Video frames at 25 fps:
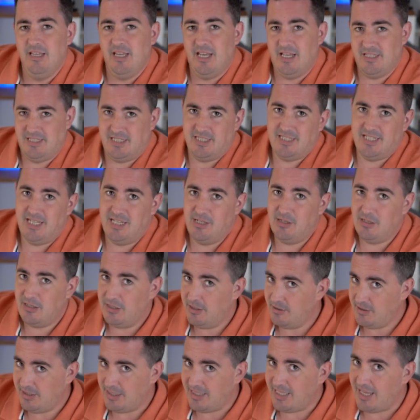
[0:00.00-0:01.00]
As I say, you'll
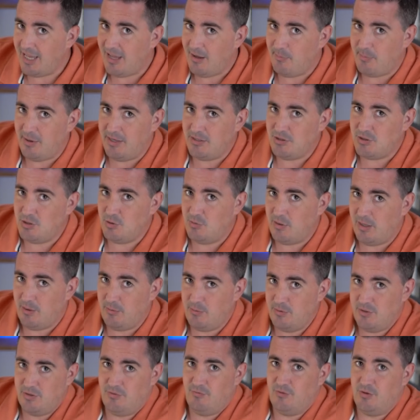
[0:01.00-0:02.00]
only get about 2
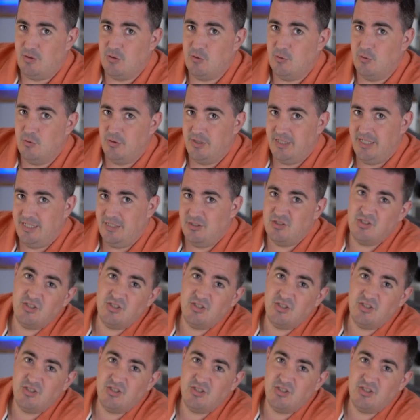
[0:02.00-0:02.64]
hours of recording,